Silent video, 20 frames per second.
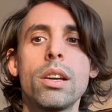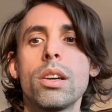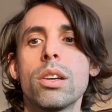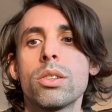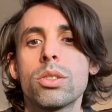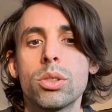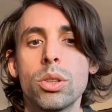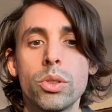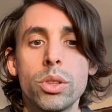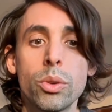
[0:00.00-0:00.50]

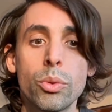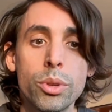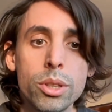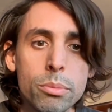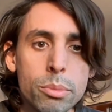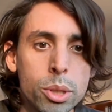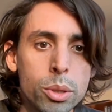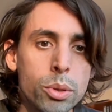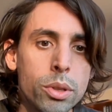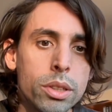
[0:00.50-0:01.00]
So the
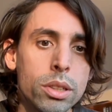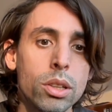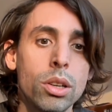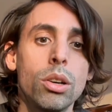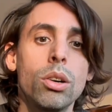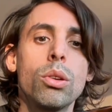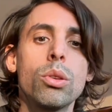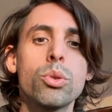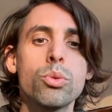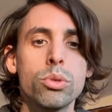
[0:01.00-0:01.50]
reviewer,
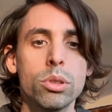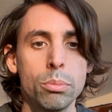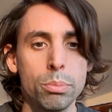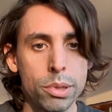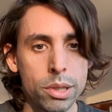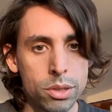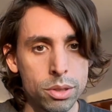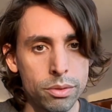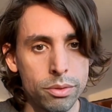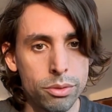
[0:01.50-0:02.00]
also a
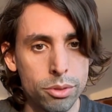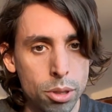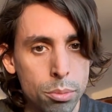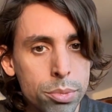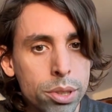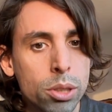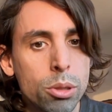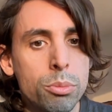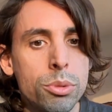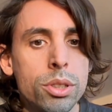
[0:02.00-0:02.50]
person from
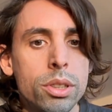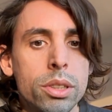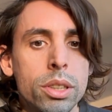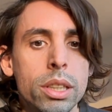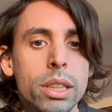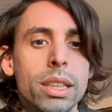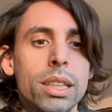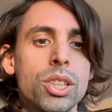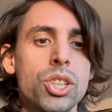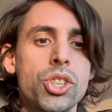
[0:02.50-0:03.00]
the community,
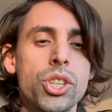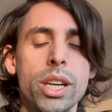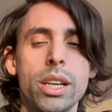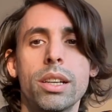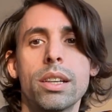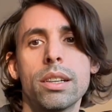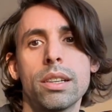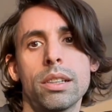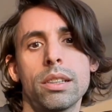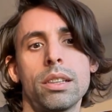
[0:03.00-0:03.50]
can
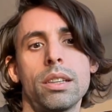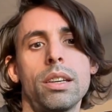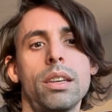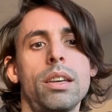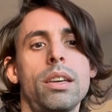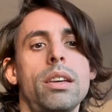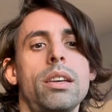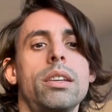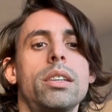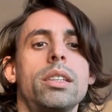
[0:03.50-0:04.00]
check
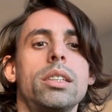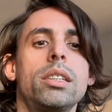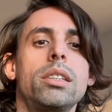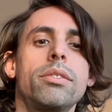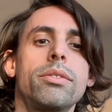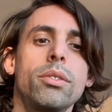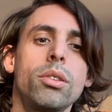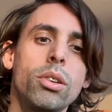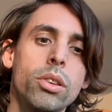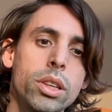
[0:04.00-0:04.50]

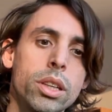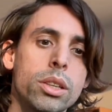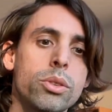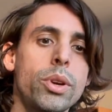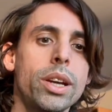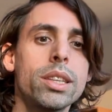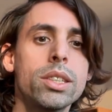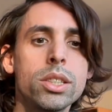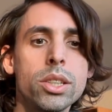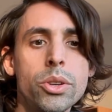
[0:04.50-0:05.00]
if all the
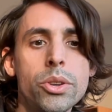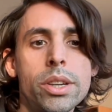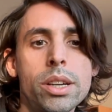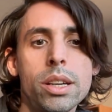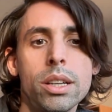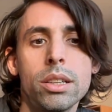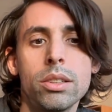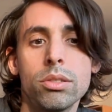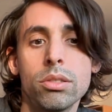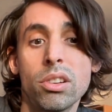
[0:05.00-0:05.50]
criteria
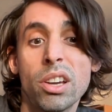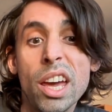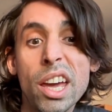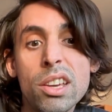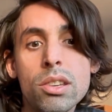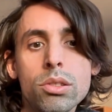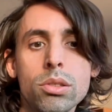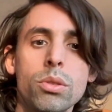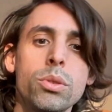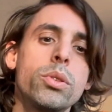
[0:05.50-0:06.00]
are okay,
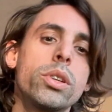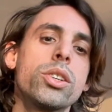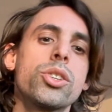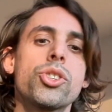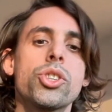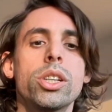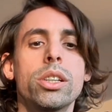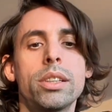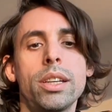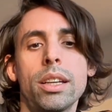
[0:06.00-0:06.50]
so you can
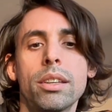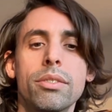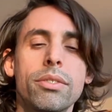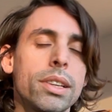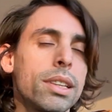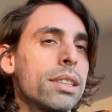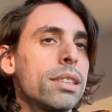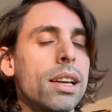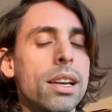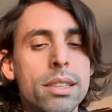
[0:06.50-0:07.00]
share that
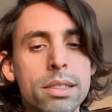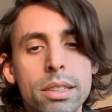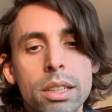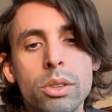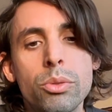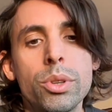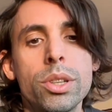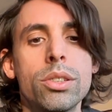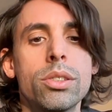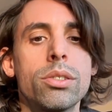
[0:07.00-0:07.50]
fantastic
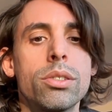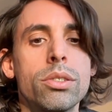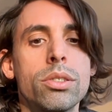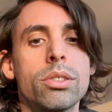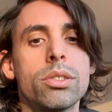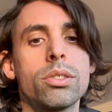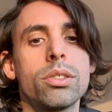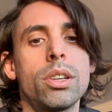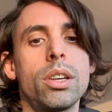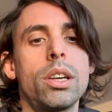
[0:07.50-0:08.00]

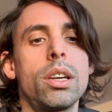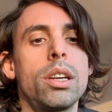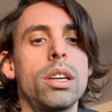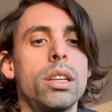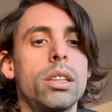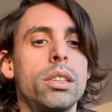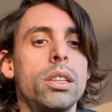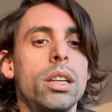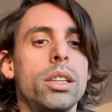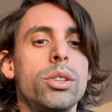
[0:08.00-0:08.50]
resource
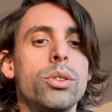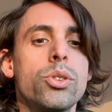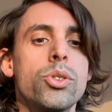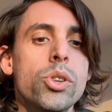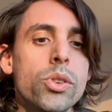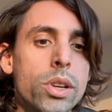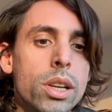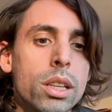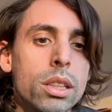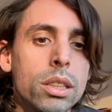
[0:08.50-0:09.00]
that you
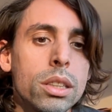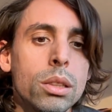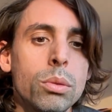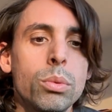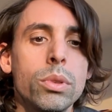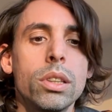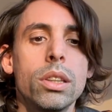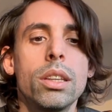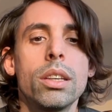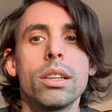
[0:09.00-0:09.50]
generated
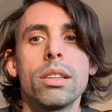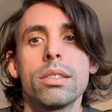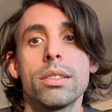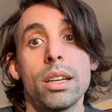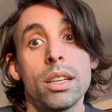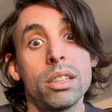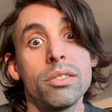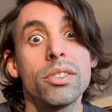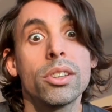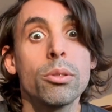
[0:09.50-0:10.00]
with the
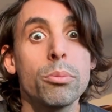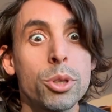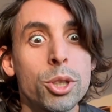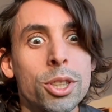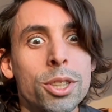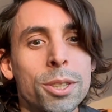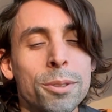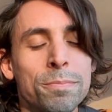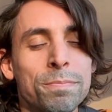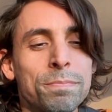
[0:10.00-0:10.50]
scientific
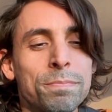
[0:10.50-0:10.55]
community.